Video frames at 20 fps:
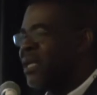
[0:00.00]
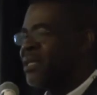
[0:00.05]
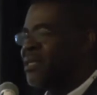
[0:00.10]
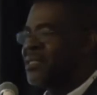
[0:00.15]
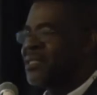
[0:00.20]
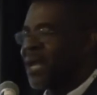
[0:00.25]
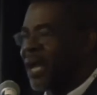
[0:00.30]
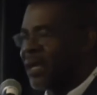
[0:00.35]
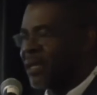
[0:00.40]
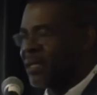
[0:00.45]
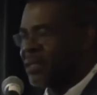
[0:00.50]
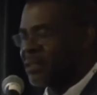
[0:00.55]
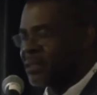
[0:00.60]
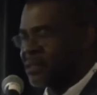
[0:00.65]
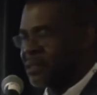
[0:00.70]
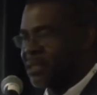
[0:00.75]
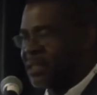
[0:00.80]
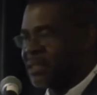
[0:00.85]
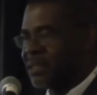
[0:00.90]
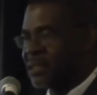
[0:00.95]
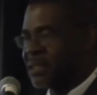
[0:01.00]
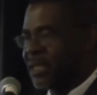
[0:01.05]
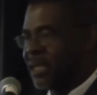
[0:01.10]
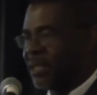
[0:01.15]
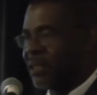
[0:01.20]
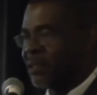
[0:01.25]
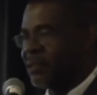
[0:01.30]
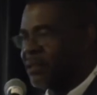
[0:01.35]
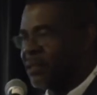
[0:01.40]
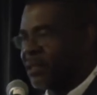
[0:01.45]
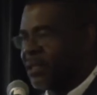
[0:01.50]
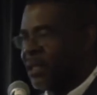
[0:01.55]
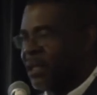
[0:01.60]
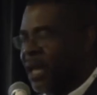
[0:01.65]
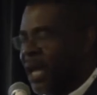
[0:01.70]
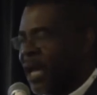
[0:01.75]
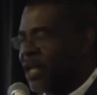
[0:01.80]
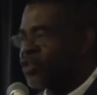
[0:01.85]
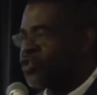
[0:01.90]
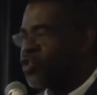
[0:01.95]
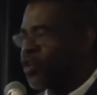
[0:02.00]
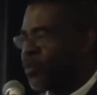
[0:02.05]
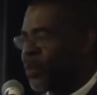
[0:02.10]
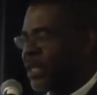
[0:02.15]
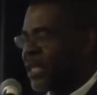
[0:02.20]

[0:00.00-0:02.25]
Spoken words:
sires instead. And so